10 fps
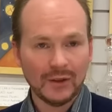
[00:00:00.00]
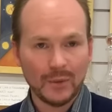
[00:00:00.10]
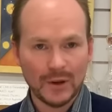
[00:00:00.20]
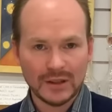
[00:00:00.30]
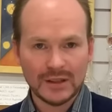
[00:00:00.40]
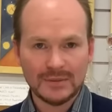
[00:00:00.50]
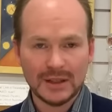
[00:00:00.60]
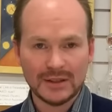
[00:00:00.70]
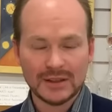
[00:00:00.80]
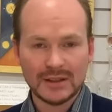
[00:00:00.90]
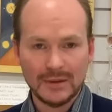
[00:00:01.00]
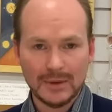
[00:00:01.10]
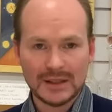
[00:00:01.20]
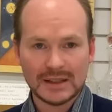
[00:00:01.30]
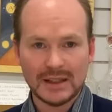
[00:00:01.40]
to watch it because you don't
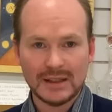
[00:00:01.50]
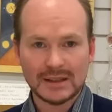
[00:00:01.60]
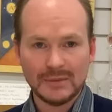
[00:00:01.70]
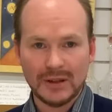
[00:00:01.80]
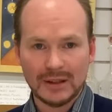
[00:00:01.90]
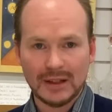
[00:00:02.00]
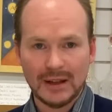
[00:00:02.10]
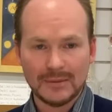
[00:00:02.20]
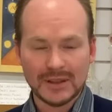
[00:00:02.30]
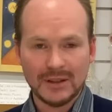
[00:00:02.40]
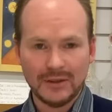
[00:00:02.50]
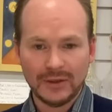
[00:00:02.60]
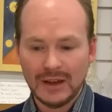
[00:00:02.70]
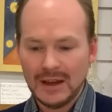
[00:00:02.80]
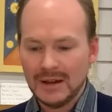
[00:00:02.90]
want to set your smoke alarms off,
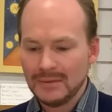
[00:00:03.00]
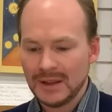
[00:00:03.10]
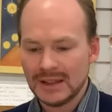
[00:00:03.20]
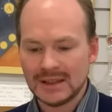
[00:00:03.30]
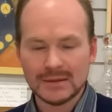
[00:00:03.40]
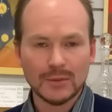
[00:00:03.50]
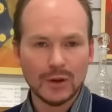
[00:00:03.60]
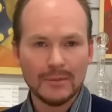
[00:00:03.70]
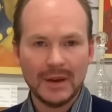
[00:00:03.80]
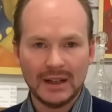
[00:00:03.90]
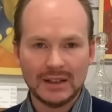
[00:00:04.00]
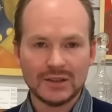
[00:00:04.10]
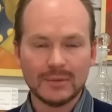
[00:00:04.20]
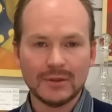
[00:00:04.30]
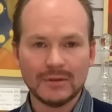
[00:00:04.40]
but this is more
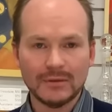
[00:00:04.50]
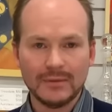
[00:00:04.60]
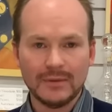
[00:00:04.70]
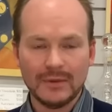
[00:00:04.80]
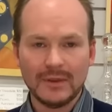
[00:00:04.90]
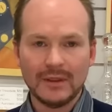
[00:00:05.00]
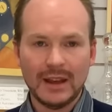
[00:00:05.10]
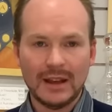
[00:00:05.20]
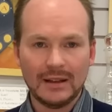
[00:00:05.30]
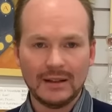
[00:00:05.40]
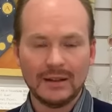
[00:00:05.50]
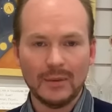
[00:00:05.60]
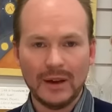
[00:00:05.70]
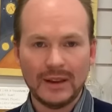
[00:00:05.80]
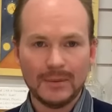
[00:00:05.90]
manageable than the
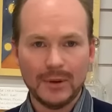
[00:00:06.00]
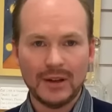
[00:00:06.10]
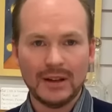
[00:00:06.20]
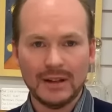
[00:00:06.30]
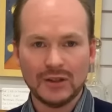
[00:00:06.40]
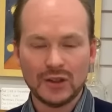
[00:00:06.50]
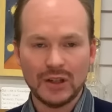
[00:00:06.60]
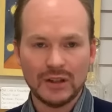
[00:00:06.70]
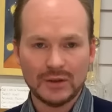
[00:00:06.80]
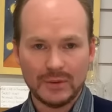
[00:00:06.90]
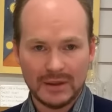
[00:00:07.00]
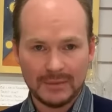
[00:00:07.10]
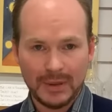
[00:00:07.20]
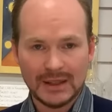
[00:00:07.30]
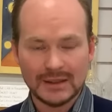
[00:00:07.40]
way they burn it at church with the
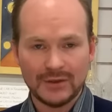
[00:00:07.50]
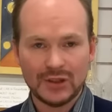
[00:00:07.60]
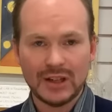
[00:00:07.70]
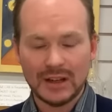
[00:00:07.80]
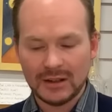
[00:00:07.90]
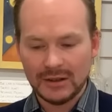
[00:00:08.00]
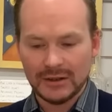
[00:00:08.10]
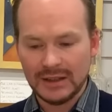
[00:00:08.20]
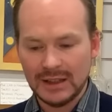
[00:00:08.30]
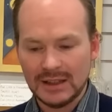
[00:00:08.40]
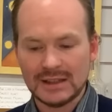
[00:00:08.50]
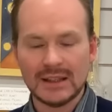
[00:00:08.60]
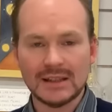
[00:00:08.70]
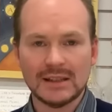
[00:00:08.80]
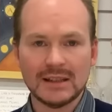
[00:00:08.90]
piece of charcoal and the
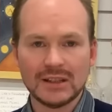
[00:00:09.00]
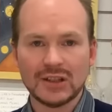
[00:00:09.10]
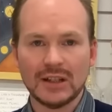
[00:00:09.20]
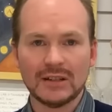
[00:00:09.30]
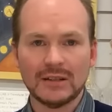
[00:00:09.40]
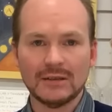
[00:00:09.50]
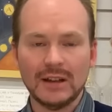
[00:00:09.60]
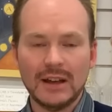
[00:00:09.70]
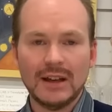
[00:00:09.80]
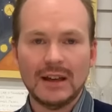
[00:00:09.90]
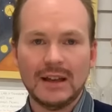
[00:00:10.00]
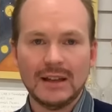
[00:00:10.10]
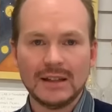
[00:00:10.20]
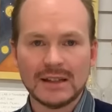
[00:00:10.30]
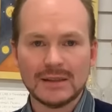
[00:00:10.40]
incense in the charcoal.
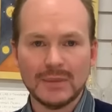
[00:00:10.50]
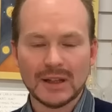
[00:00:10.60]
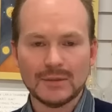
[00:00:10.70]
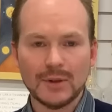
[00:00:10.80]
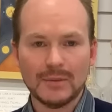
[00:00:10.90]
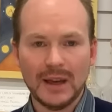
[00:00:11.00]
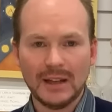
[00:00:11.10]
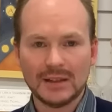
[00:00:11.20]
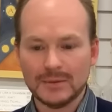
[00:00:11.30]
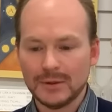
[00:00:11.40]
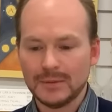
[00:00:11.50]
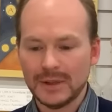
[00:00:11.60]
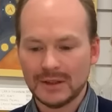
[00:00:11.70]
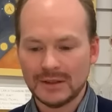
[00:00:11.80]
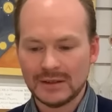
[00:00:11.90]
This is much more manageable
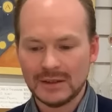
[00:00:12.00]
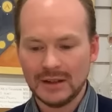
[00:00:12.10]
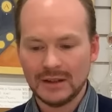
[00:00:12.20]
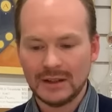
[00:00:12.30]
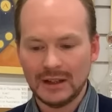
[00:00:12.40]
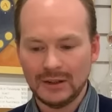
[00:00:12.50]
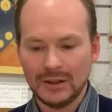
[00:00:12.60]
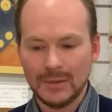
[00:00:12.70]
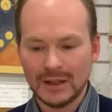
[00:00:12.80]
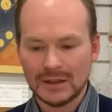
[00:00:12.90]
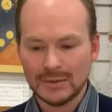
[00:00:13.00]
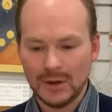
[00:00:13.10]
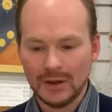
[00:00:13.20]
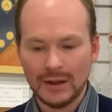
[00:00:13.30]
because you don't get too much smoke.